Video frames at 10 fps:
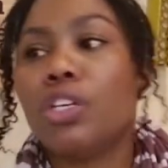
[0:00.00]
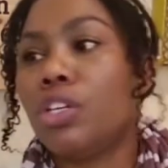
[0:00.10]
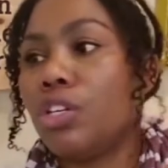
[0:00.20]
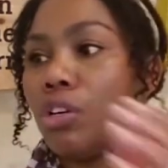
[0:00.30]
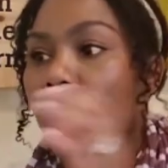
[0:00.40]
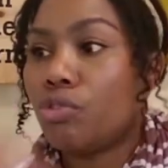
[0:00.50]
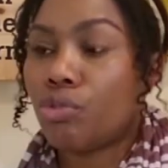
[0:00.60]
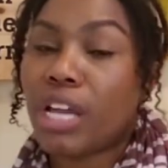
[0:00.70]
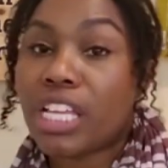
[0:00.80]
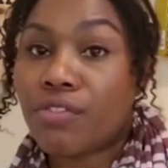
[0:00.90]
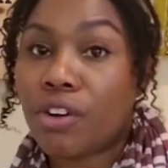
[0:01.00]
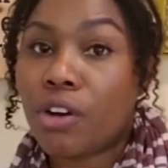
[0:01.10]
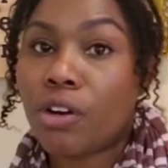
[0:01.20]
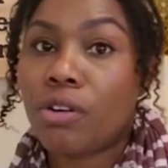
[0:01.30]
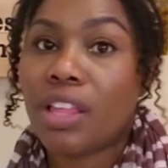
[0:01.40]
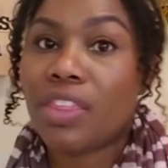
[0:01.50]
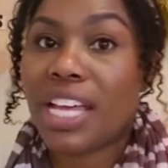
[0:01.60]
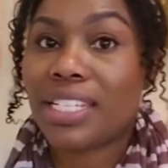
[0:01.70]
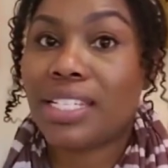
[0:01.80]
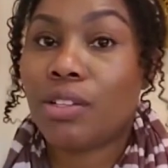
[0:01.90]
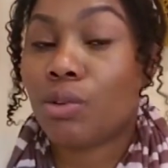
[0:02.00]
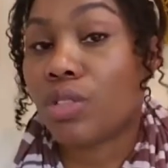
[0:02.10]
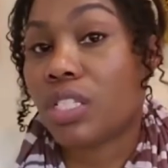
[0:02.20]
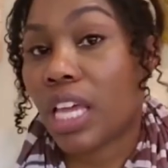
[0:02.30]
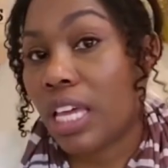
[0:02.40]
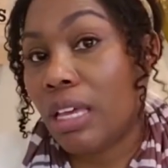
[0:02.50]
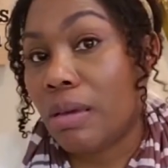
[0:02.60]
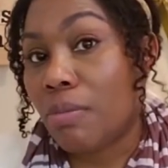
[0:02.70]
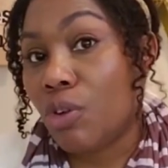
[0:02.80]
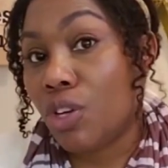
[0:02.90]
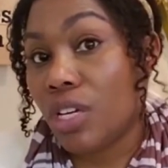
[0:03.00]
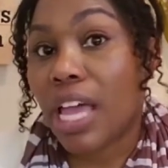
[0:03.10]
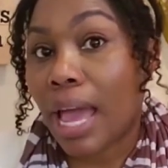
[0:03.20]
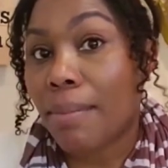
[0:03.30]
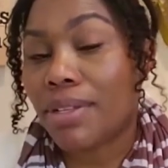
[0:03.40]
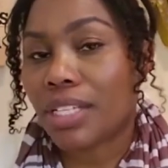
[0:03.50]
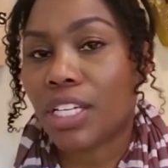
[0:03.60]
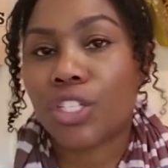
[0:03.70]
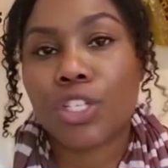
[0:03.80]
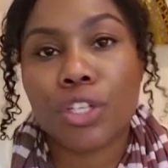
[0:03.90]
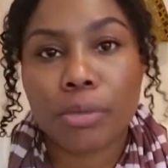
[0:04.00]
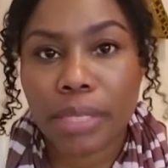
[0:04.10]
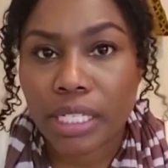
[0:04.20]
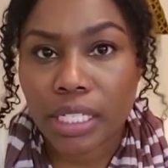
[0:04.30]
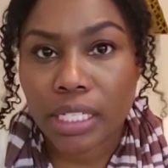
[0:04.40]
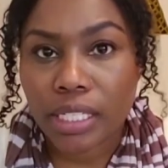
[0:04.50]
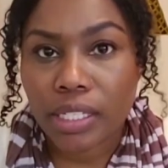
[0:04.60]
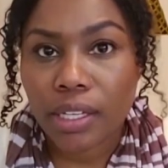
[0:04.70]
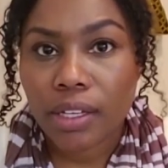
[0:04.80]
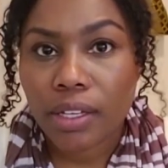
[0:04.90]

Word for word: you know, transfer that those same good habits into your business.